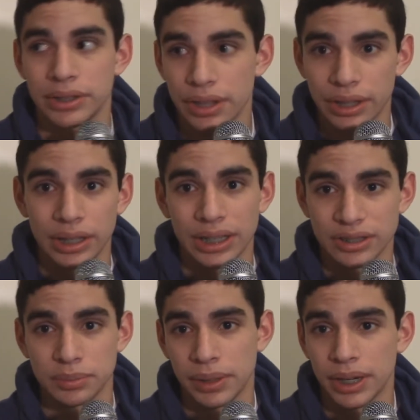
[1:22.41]
to the
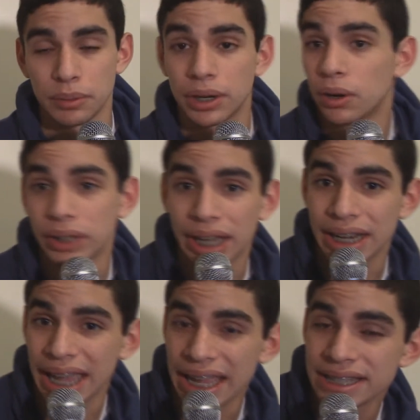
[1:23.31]
Nexus player where it only had
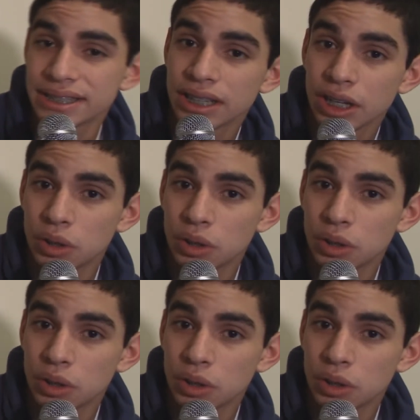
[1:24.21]
8,